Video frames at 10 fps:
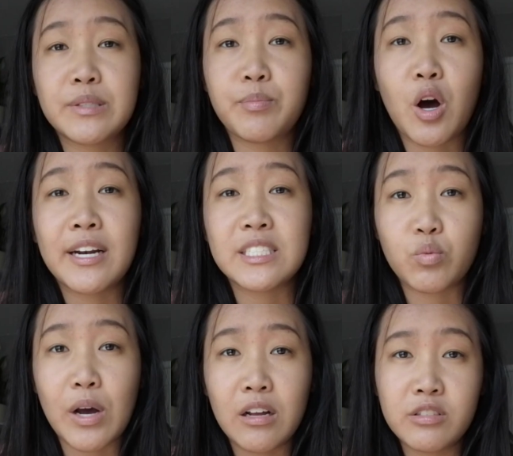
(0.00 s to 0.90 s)
respond as
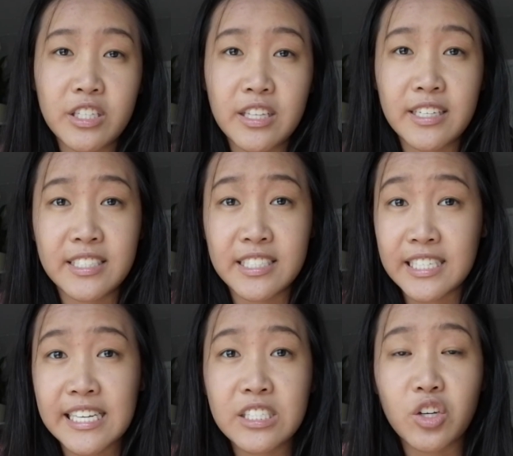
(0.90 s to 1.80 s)
well to the
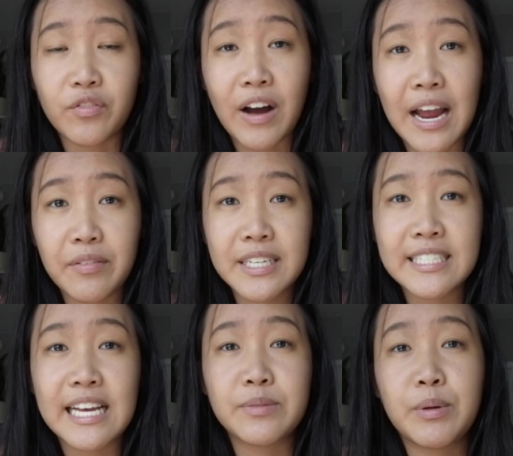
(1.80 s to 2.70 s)
disease or virus as